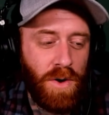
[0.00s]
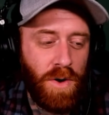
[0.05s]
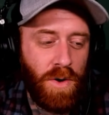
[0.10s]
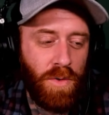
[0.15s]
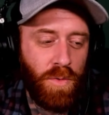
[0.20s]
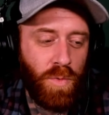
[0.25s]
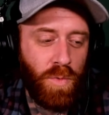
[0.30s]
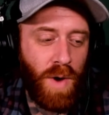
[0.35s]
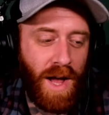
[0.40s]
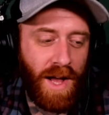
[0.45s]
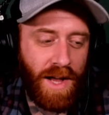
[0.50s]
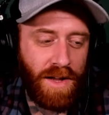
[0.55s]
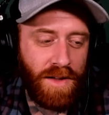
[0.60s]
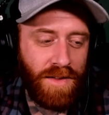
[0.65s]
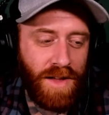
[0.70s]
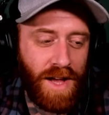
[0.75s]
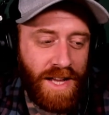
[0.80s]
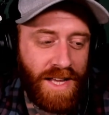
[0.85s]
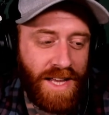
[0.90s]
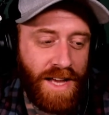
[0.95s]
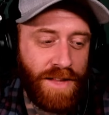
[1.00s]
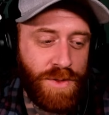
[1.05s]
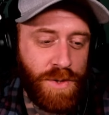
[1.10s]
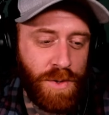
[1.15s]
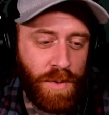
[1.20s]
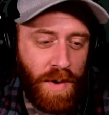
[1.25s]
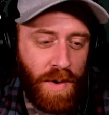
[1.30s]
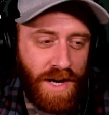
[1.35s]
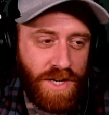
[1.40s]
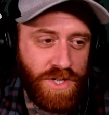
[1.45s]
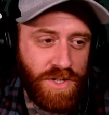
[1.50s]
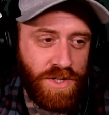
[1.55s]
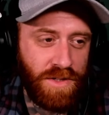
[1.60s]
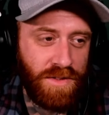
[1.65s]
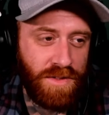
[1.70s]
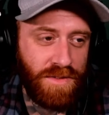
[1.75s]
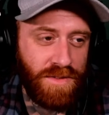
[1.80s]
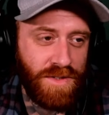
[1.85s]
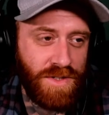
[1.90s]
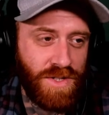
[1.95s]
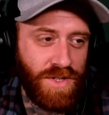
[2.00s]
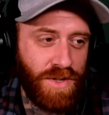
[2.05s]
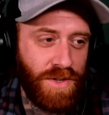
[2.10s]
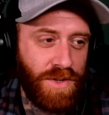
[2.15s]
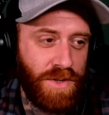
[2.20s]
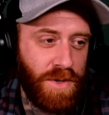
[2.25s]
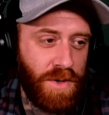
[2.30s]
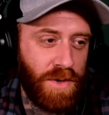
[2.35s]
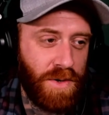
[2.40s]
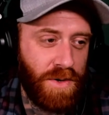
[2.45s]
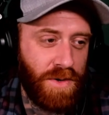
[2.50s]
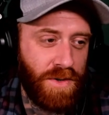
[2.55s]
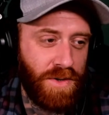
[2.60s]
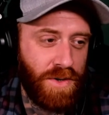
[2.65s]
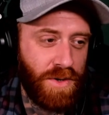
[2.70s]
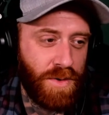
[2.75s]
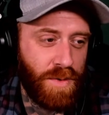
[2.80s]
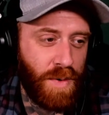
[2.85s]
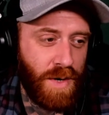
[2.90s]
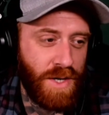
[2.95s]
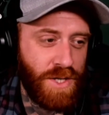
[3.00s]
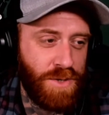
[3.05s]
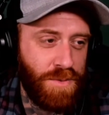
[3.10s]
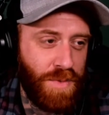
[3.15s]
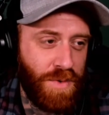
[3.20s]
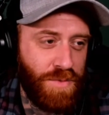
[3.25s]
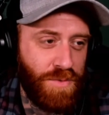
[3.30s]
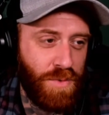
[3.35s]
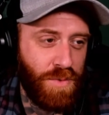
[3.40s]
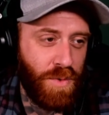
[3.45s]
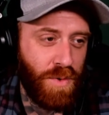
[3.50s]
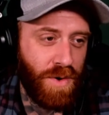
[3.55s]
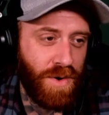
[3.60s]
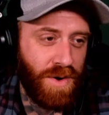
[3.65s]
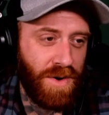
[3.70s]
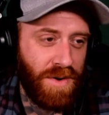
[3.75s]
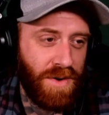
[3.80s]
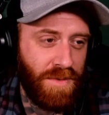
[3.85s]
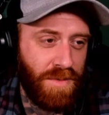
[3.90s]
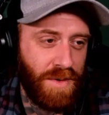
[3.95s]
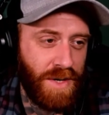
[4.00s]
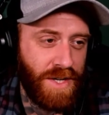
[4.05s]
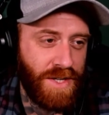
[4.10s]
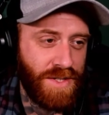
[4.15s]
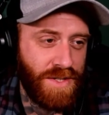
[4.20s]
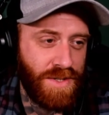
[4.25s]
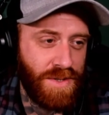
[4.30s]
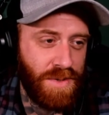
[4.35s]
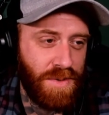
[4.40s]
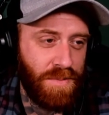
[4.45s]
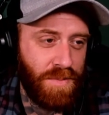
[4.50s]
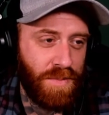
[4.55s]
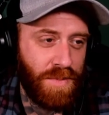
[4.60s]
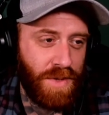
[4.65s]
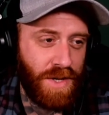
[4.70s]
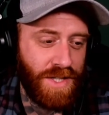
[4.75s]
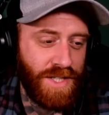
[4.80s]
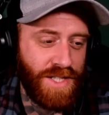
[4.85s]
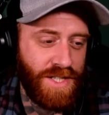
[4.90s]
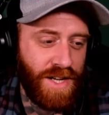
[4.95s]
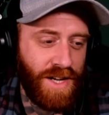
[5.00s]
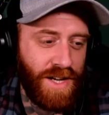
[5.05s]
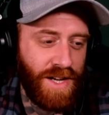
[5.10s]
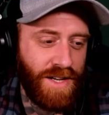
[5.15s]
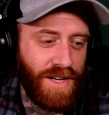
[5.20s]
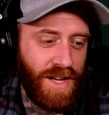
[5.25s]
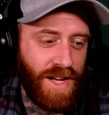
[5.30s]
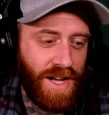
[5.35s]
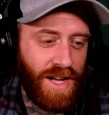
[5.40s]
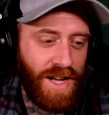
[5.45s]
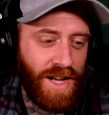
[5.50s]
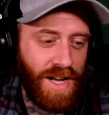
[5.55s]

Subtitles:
Right, I get the question. So your question before was, Blood said,